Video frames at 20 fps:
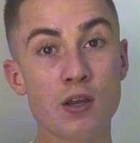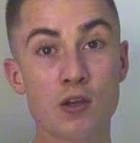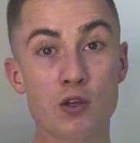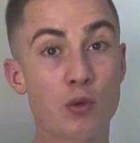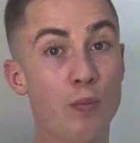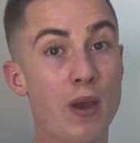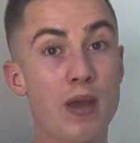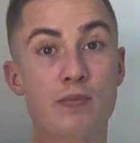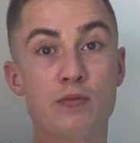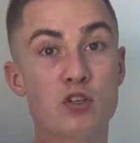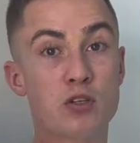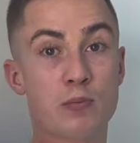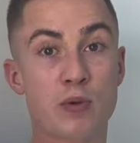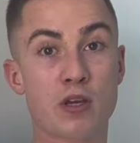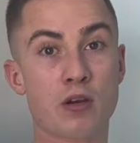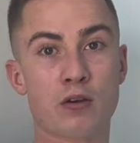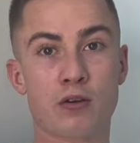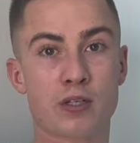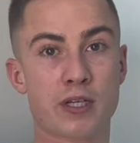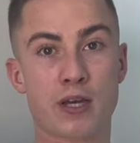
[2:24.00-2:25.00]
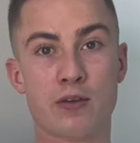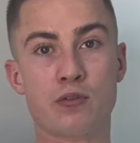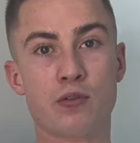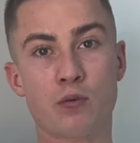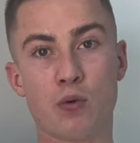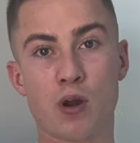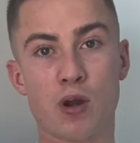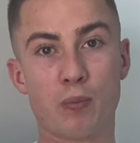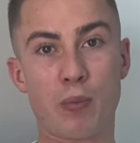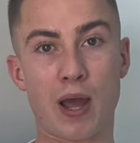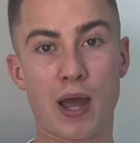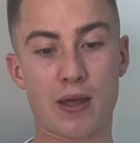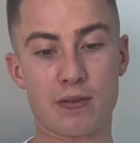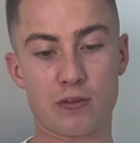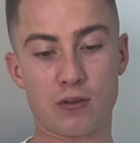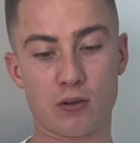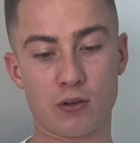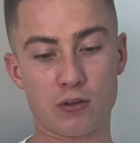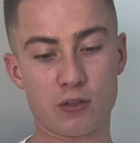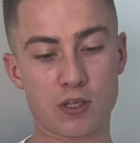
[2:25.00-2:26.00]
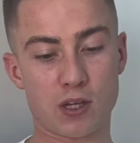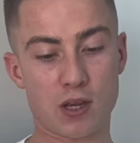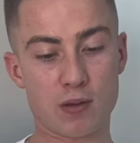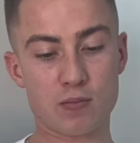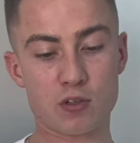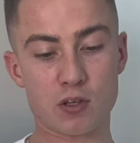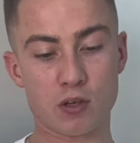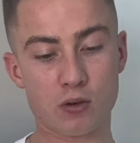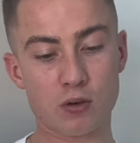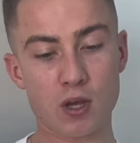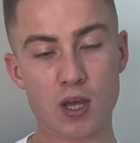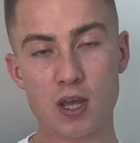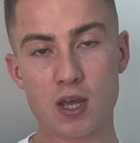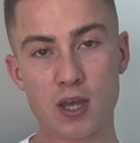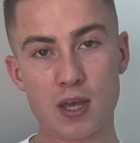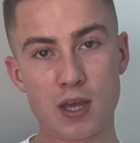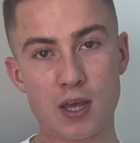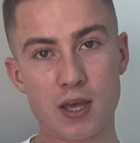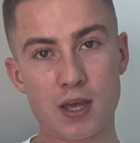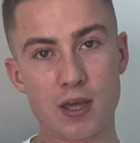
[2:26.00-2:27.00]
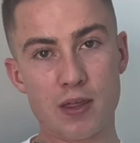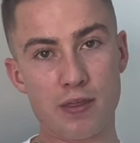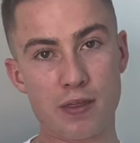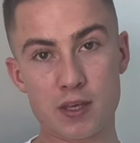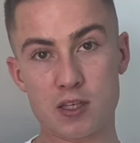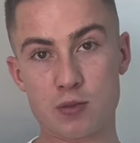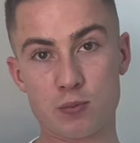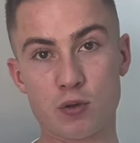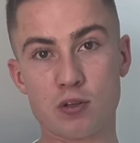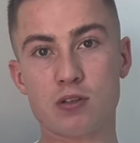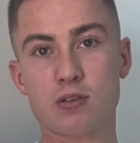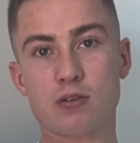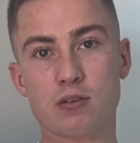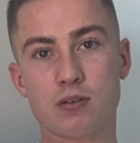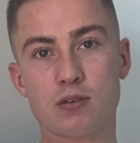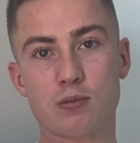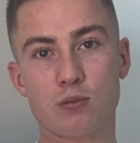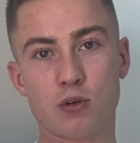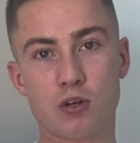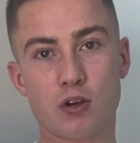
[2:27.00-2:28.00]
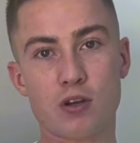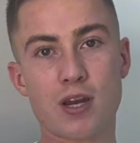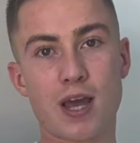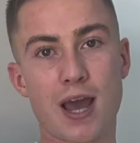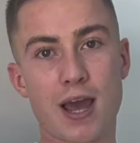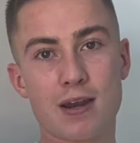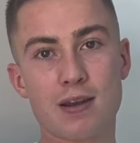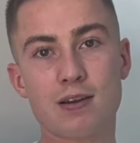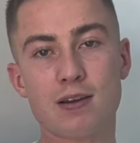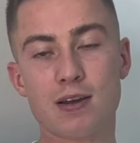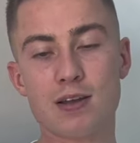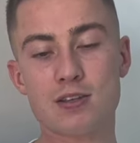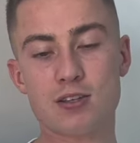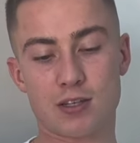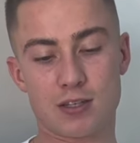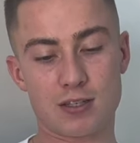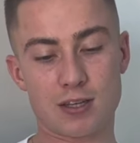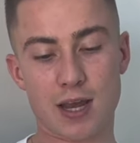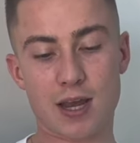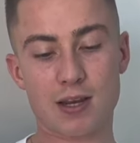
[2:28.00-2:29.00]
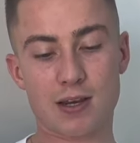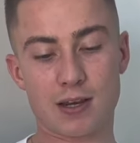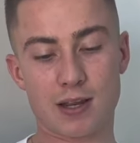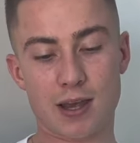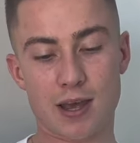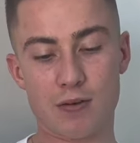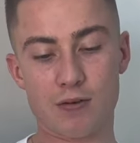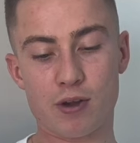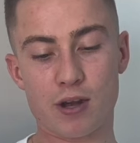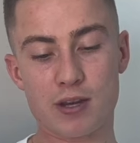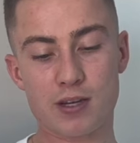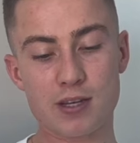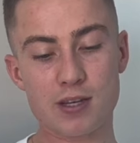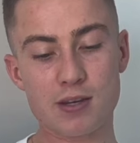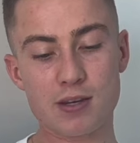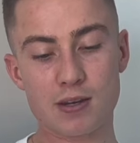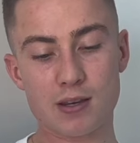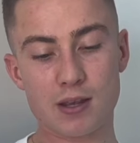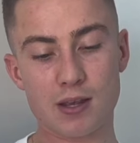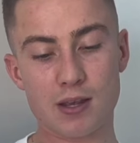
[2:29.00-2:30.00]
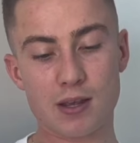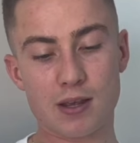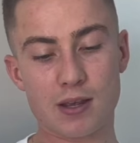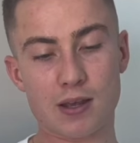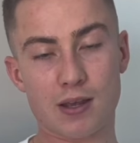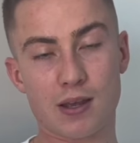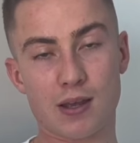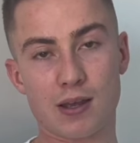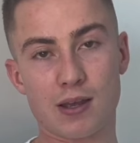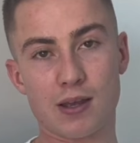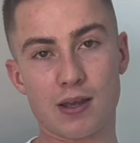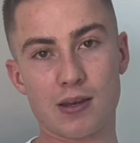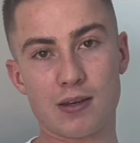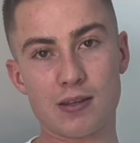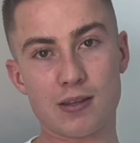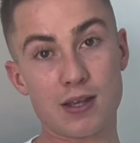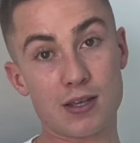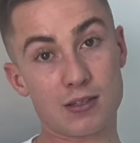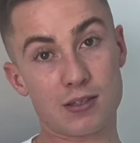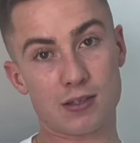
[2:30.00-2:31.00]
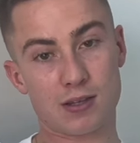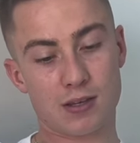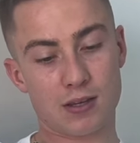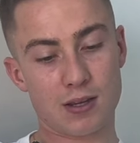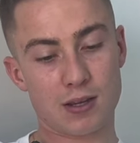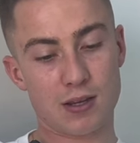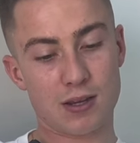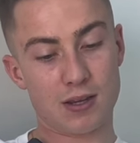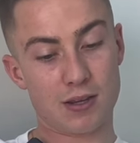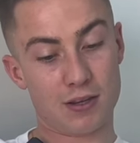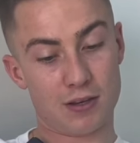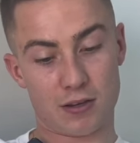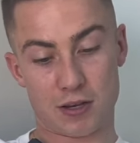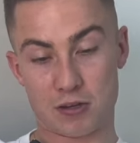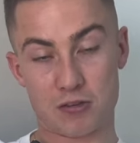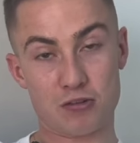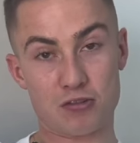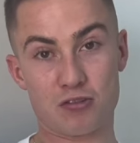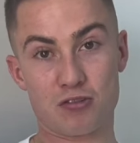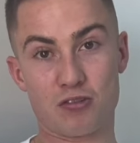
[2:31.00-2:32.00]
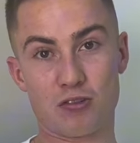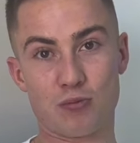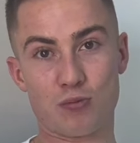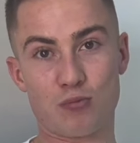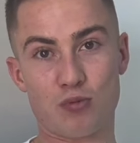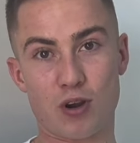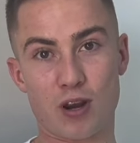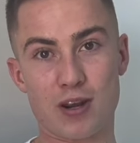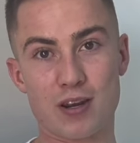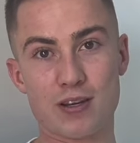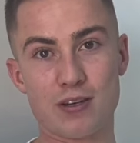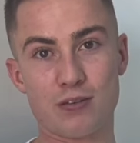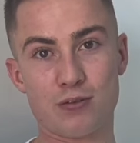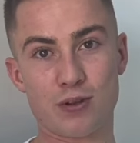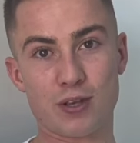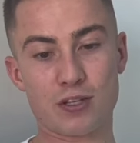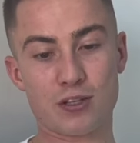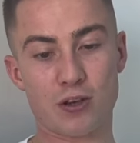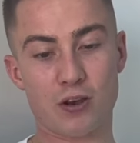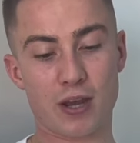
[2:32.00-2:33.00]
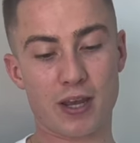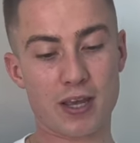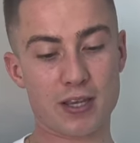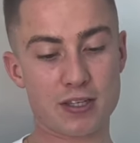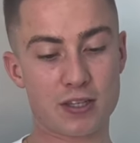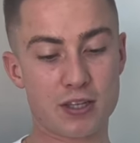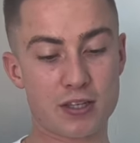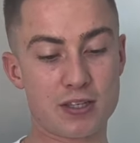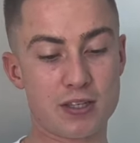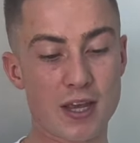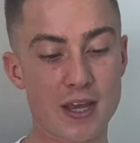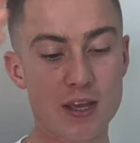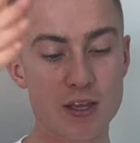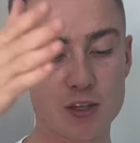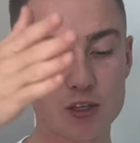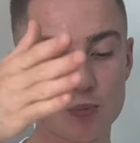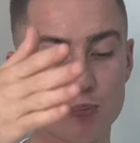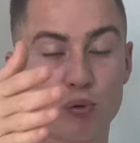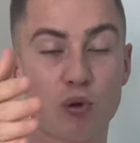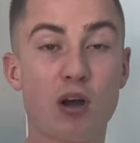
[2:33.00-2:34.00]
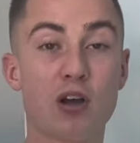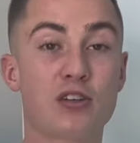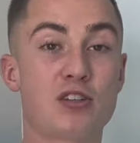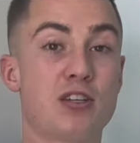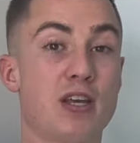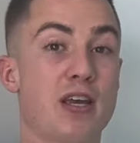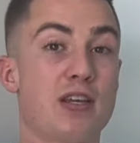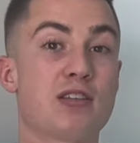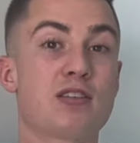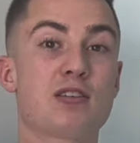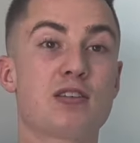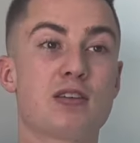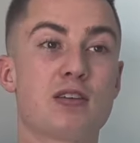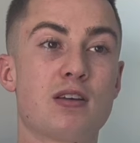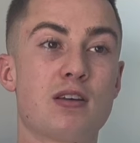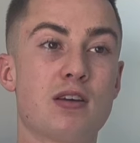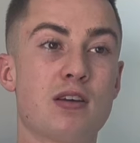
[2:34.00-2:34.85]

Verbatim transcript: you may just be going down the wrong path the whole time. So this month, we're going to analyze exactly how I did. And yes, let's just jump right into it. So I guess the sales process